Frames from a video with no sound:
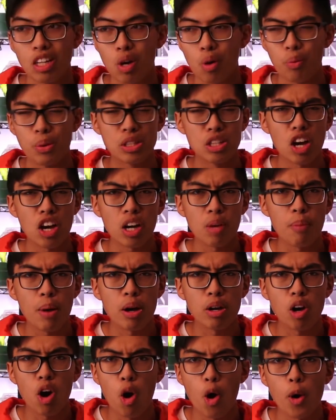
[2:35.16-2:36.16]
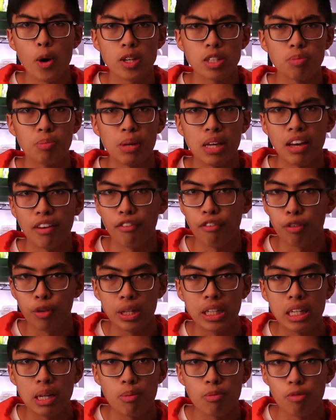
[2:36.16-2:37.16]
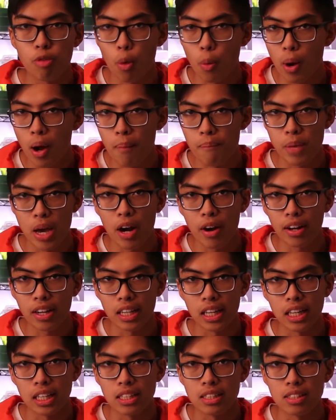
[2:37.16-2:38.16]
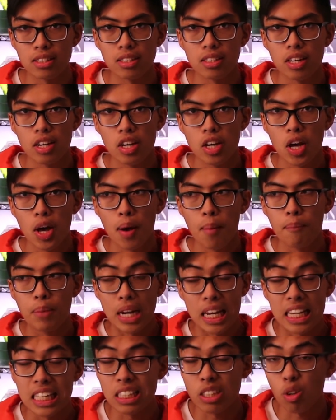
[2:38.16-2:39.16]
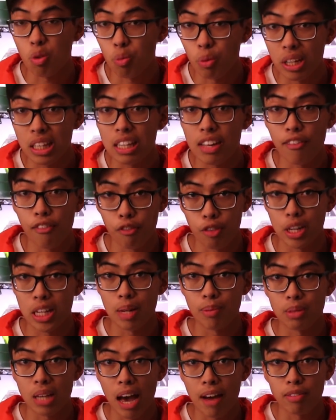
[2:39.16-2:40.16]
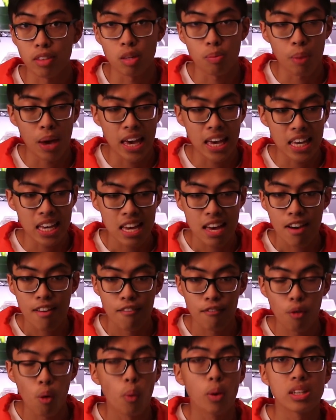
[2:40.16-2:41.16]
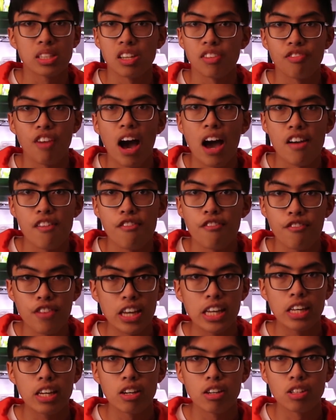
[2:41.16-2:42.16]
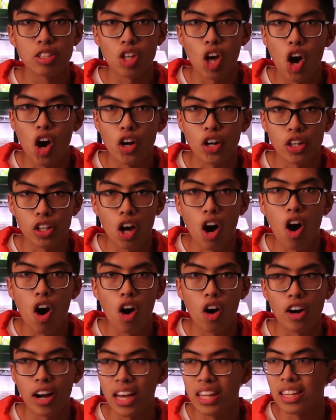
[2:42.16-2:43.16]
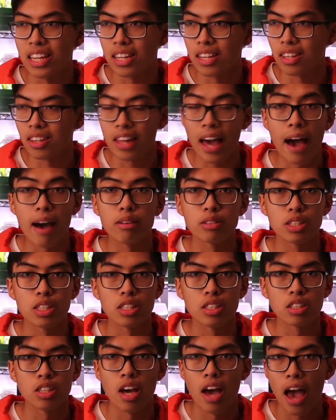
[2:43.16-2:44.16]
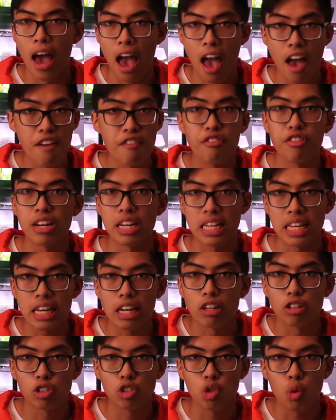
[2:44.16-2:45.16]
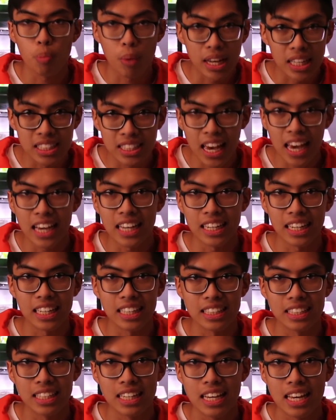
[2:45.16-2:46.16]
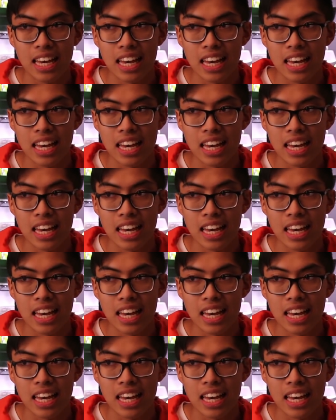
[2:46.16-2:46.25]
We talk about cars being freedom for Americans, but is it really freedom to have to pay 4 to 5 figures on a car and then thousands every year to maintain it?